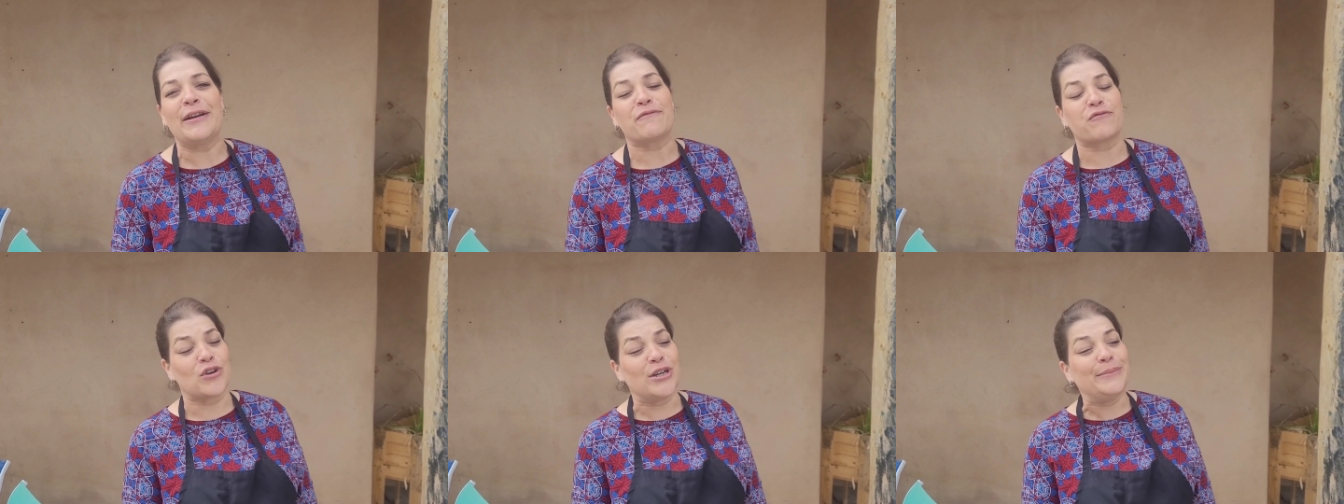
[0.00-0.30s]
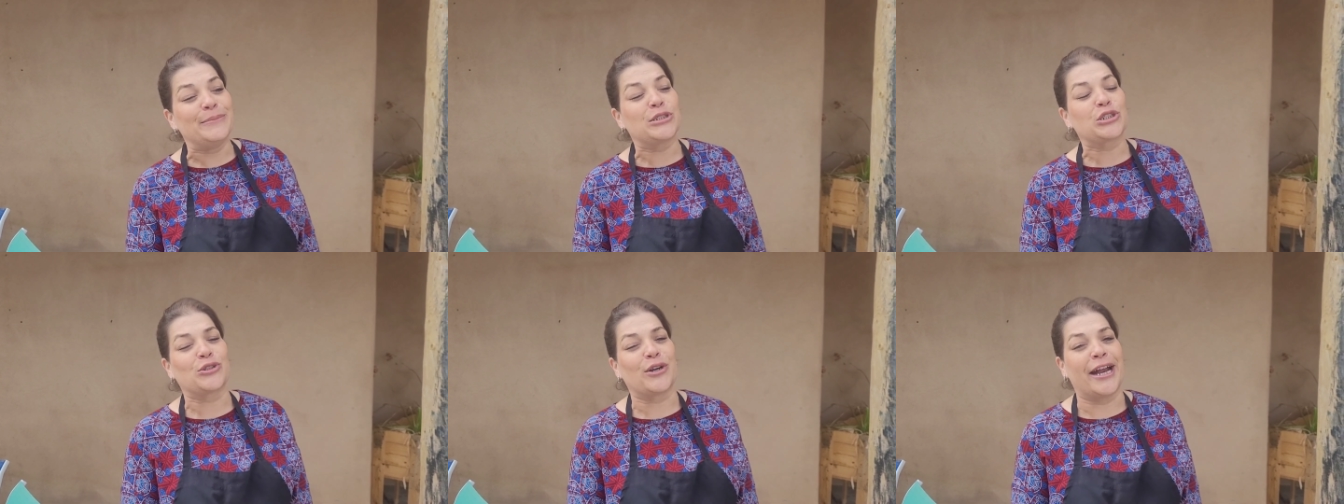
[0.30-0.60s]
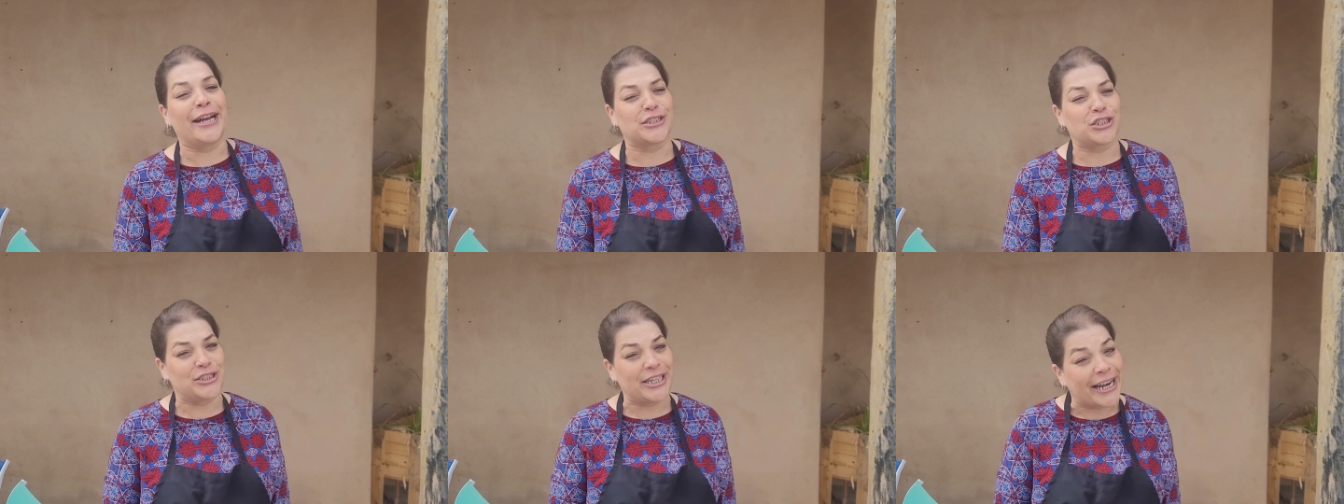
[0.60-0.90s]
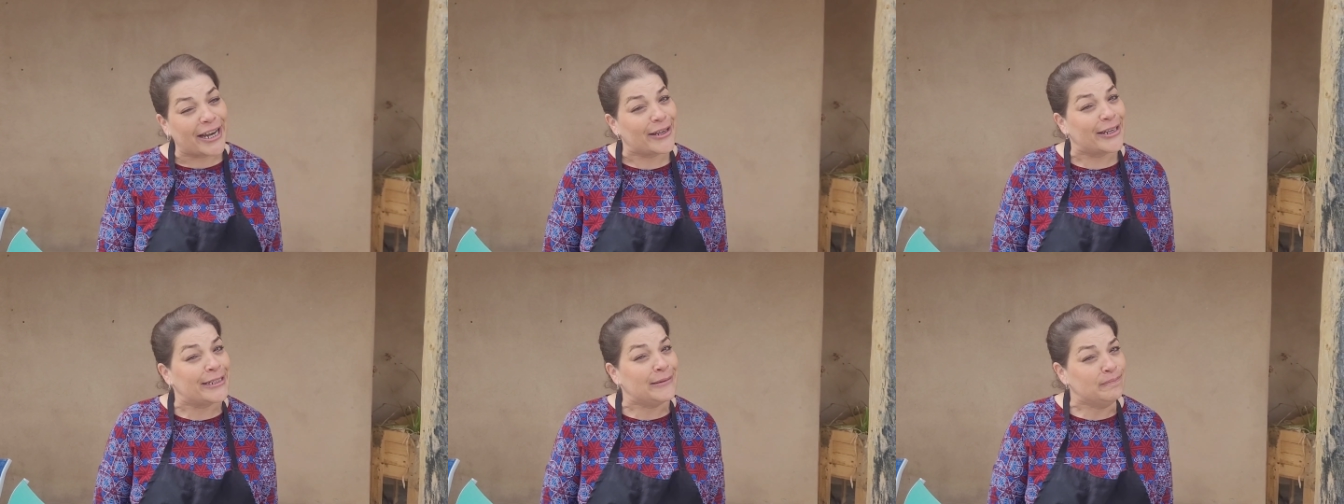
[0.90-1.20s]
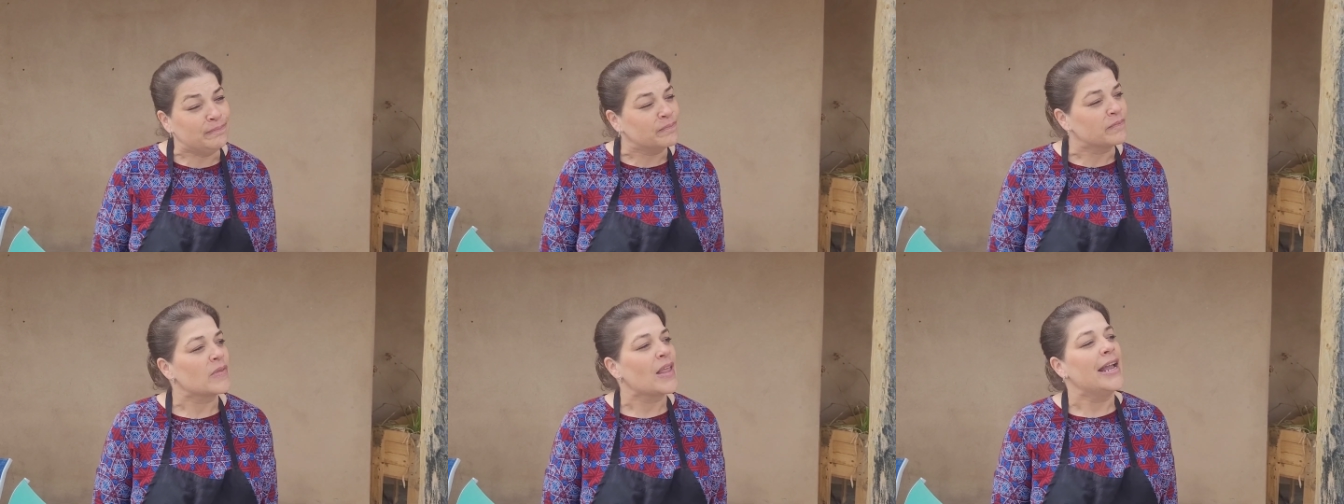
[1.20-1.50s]
from scratch daily mm
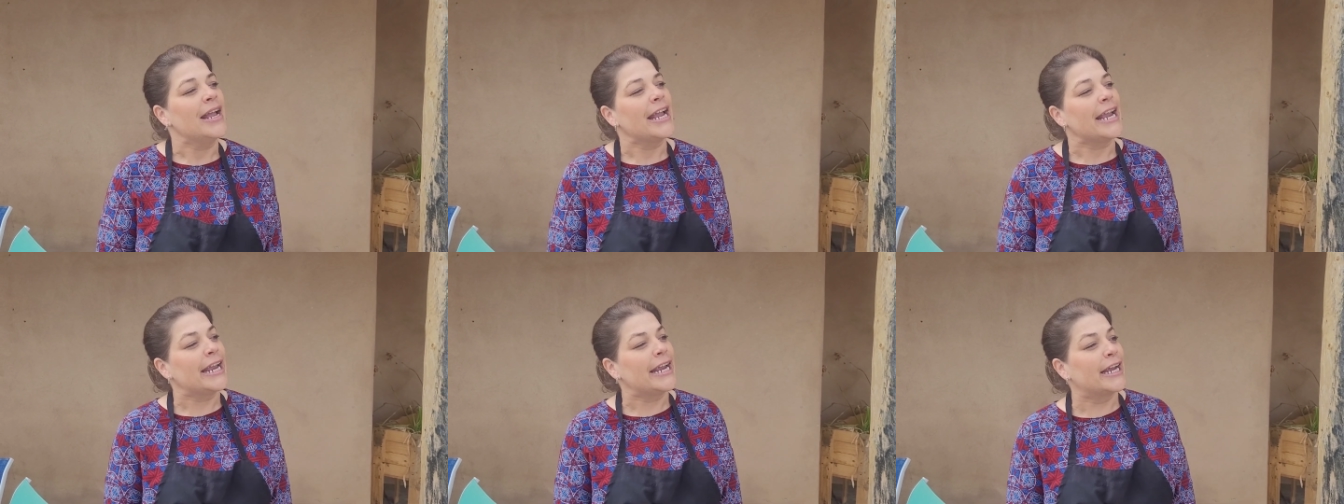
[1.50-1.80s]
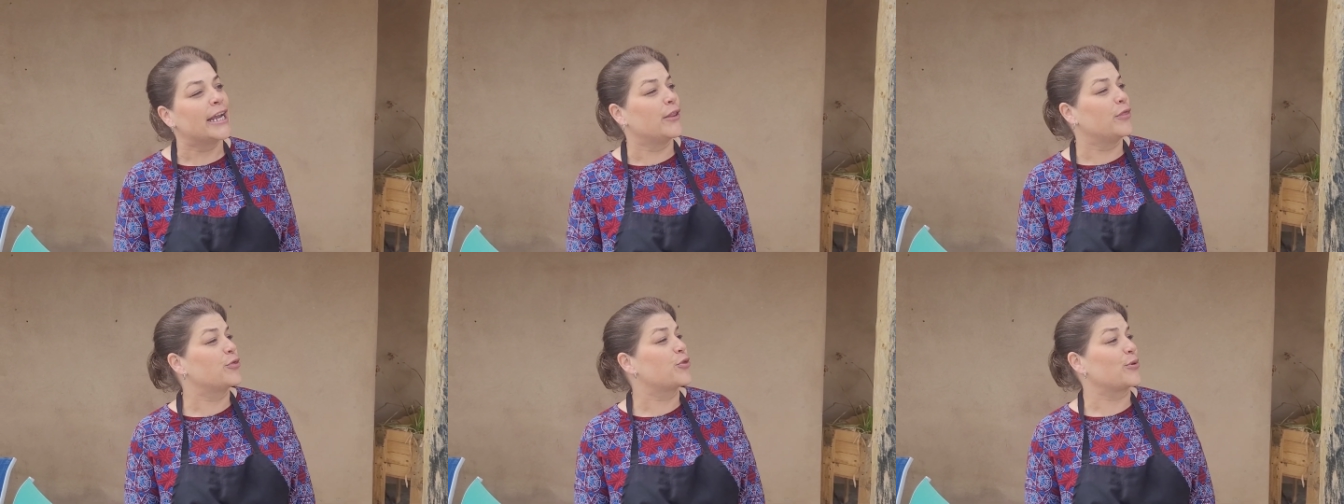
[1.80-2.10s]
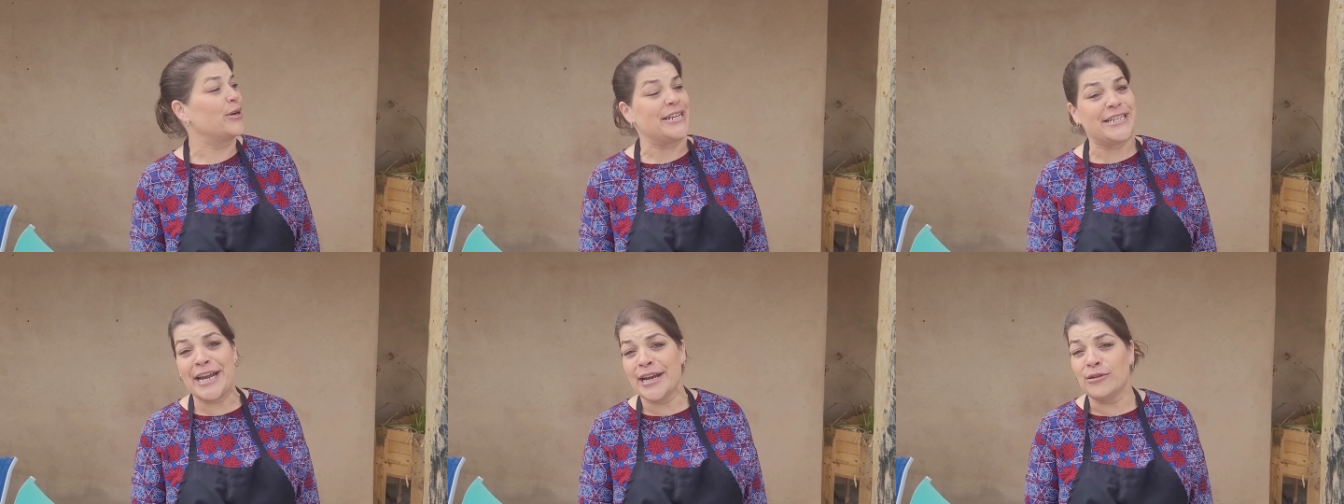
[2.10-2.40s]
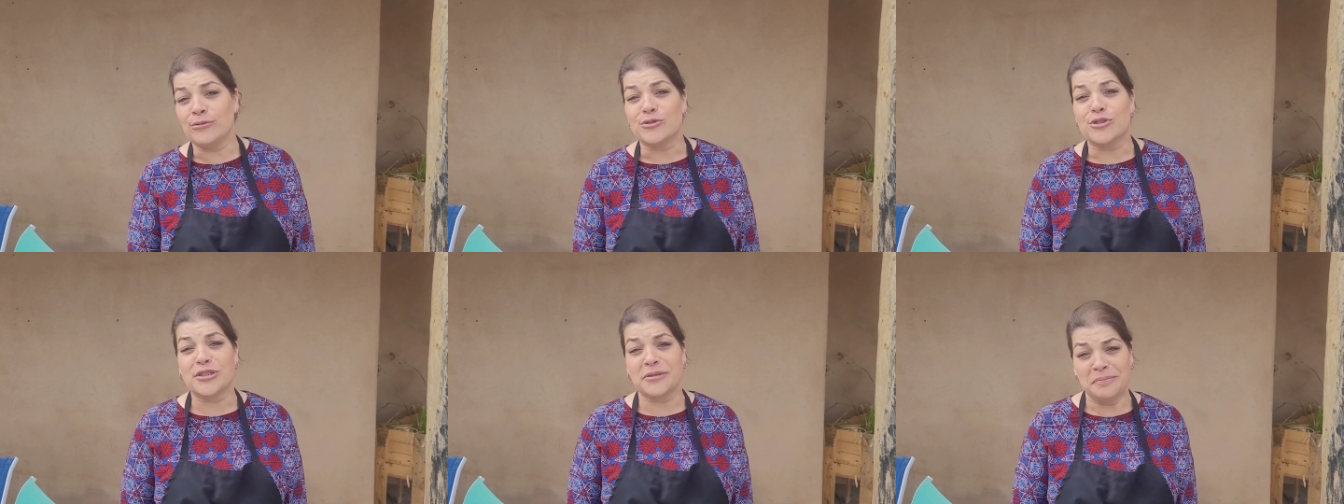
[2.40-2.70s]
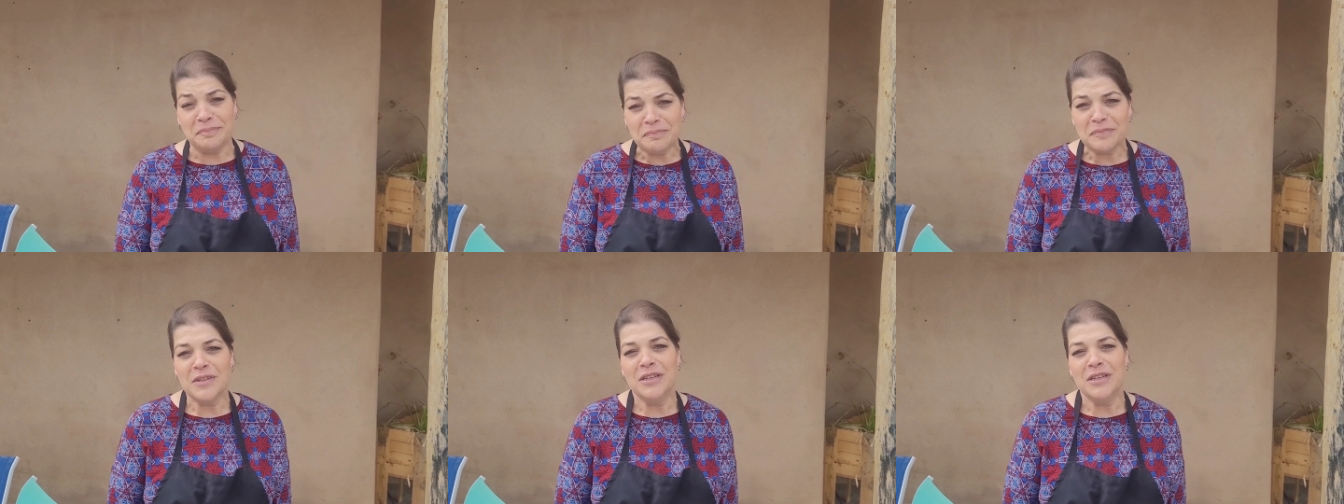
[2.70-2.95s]
-hmm. in three towns.